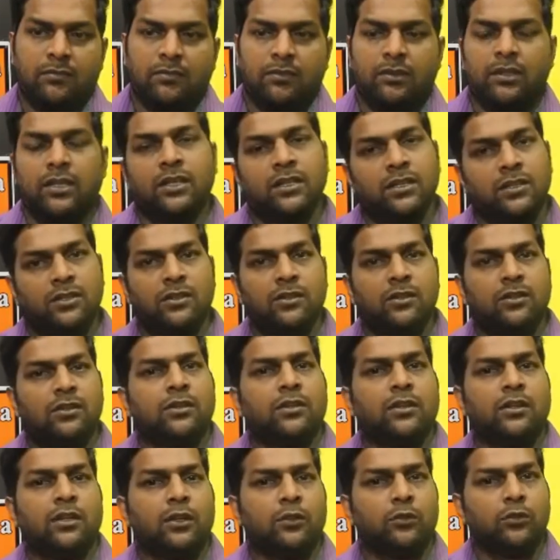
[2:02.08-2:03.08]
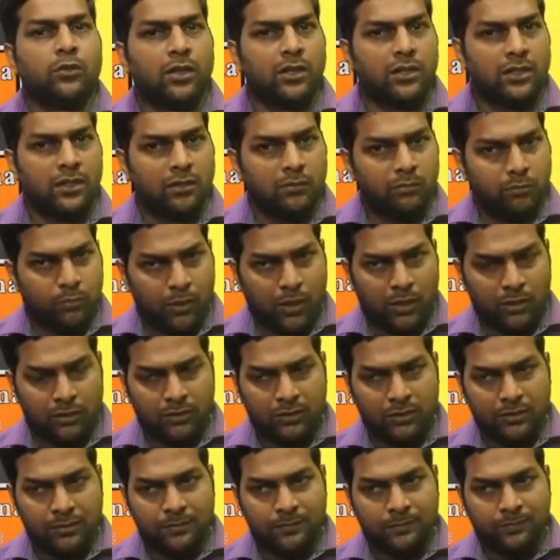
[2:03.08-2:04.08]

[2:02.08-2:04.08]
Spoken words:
that is the networking part.